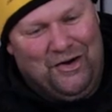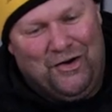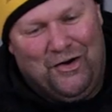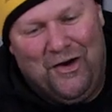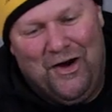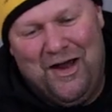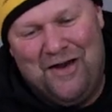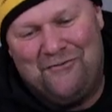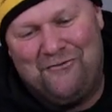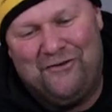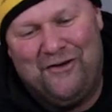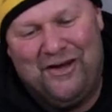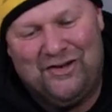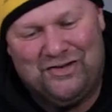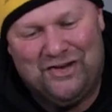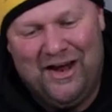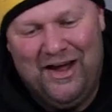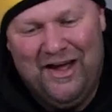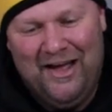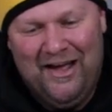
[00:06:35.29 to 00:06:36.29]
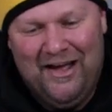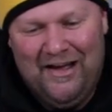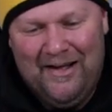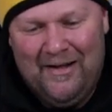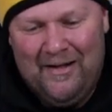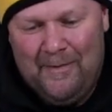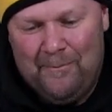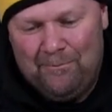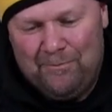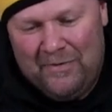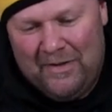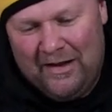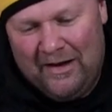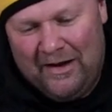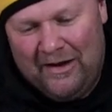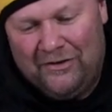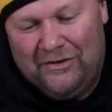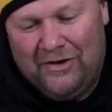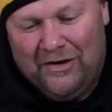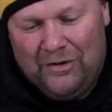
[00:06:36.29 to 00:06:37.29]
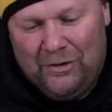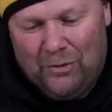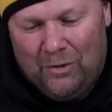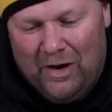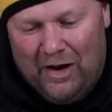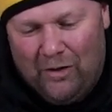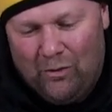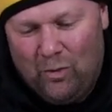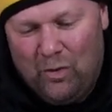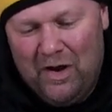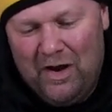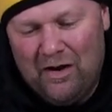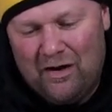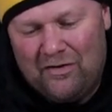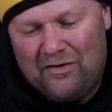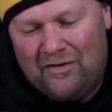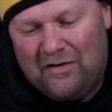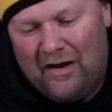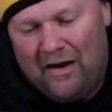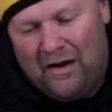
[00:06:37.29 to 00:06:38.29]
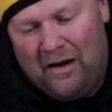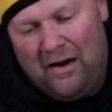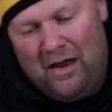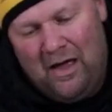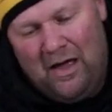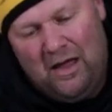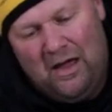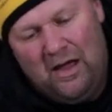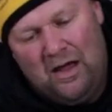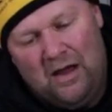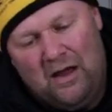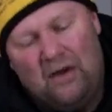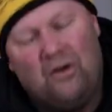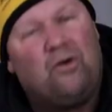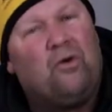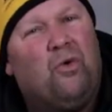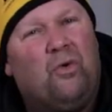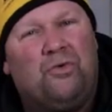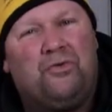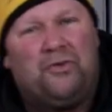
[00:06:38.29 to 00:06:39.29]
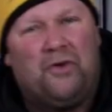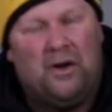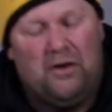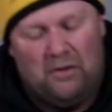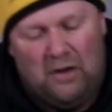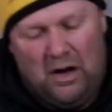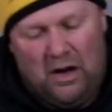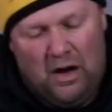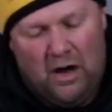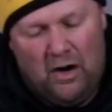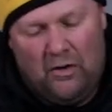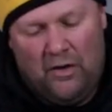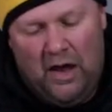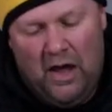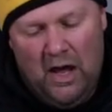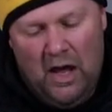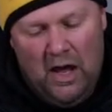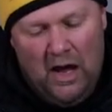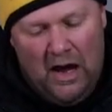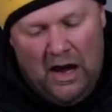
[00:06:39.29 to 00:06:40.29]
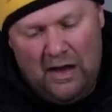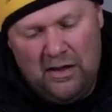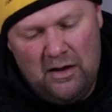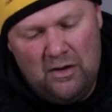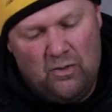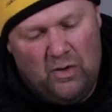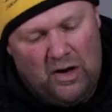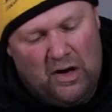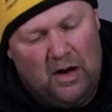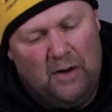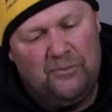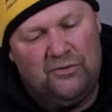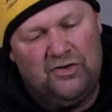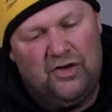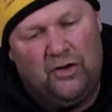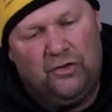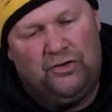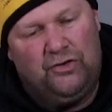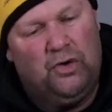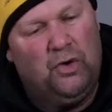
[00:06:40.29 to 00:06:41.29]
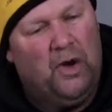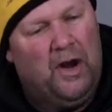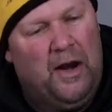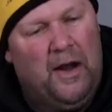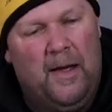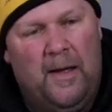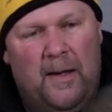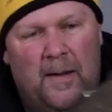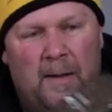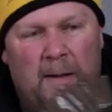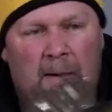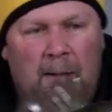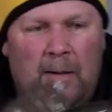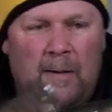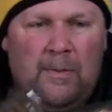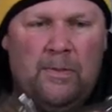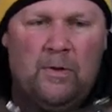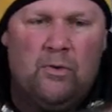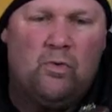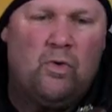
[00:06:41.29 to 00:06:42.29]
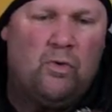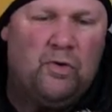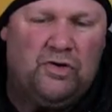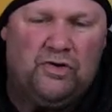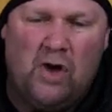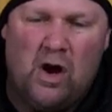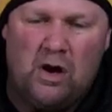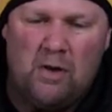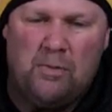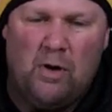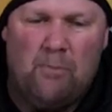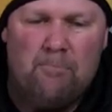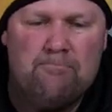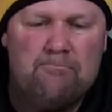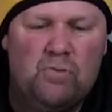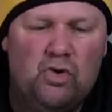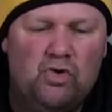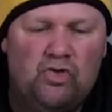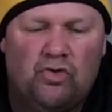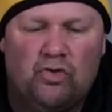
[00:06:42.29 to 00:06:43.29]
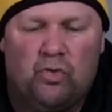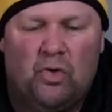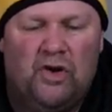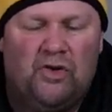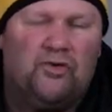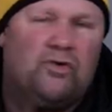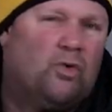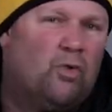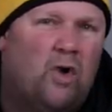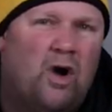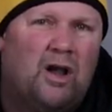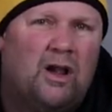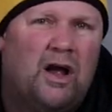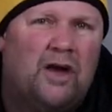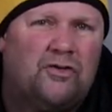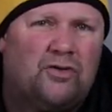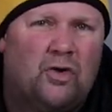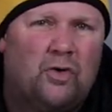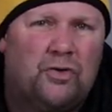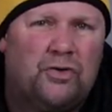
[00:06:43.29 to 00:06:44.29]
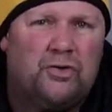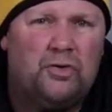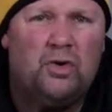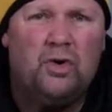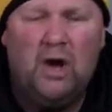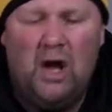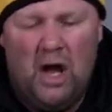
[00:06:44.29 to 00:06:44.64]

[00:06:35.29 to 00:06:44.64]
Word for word: great fish. I'll tell you what, we are sitting in a cold front right now. And I think when it comes down to it, when we talk about mood swings that walleyes go through,